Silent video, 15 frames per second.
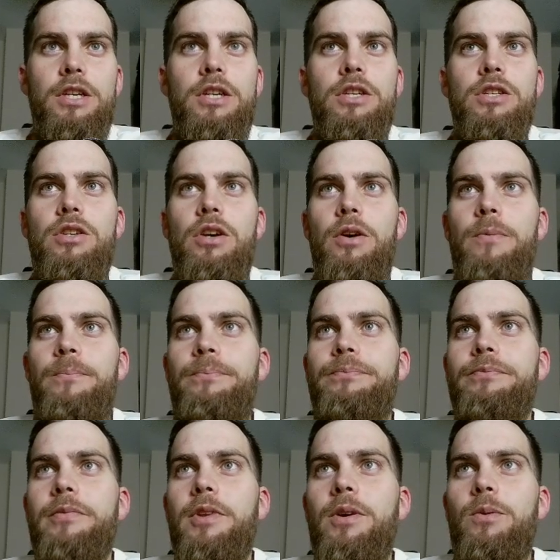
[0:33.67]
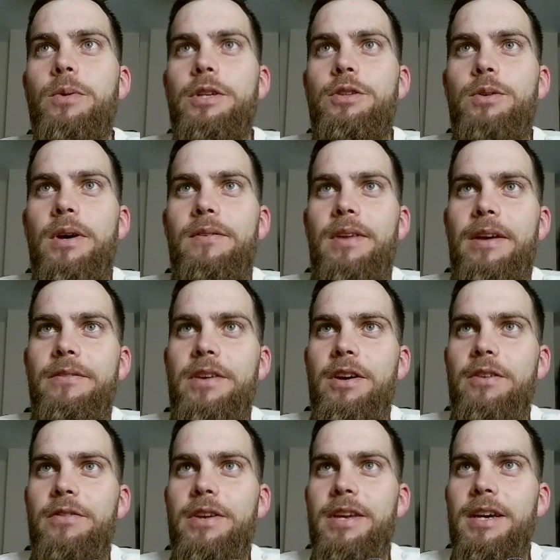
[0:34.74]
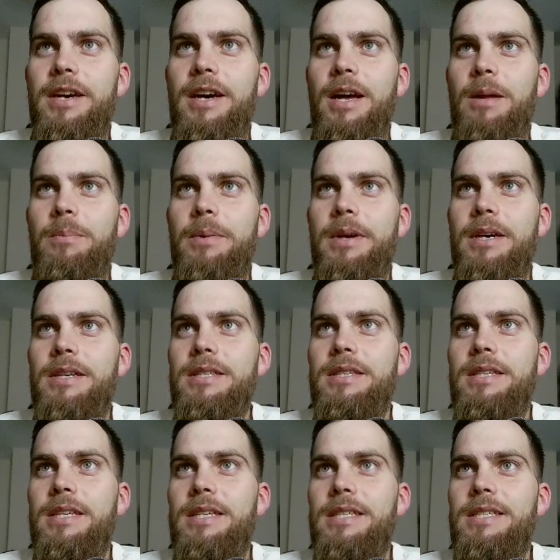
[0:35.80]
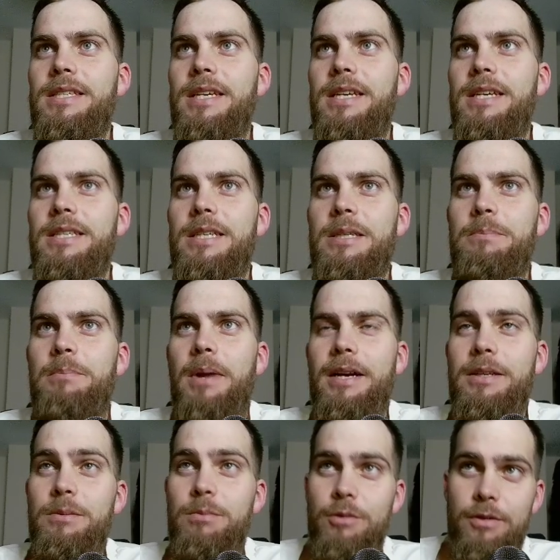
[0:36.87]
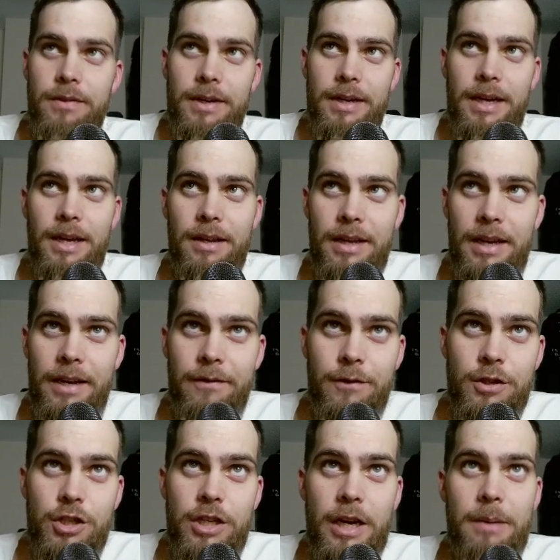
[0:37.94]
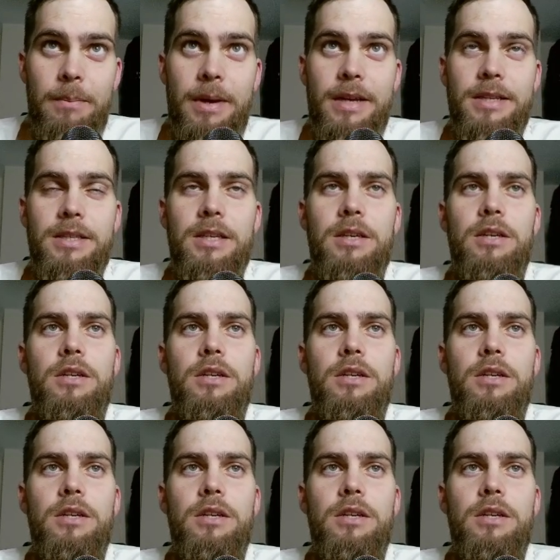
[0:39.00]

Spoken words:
So we do have Levy over here helping us. He says it's black to move and calculate for checkmate.